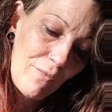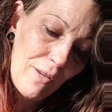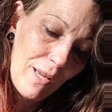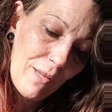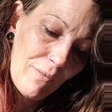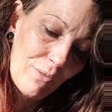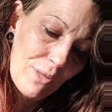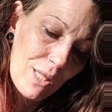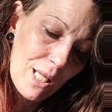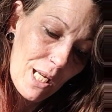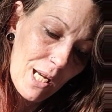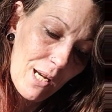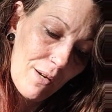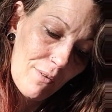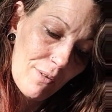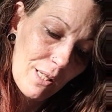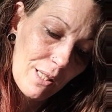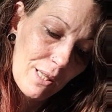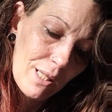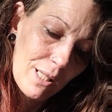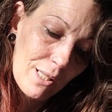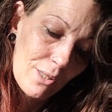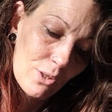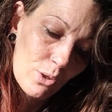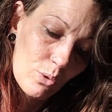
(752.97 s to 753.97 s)
faith that
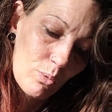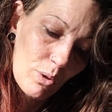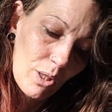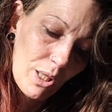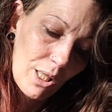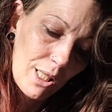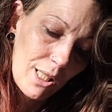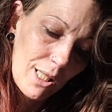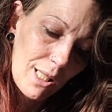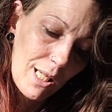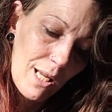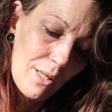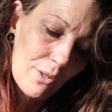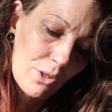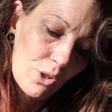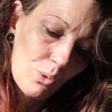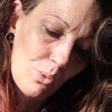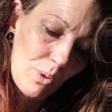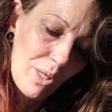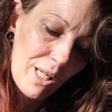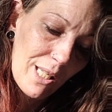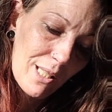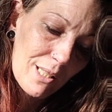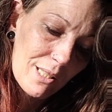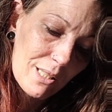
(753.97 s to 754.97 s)
everything is working out the
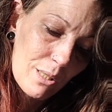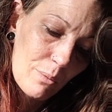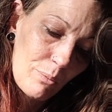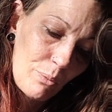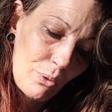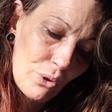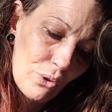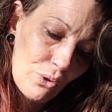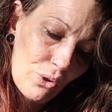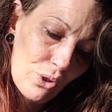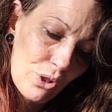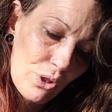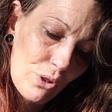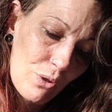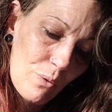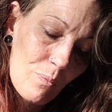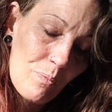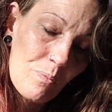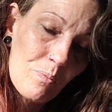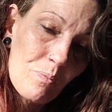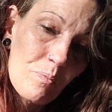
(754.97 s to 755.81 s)
way it's supposed to.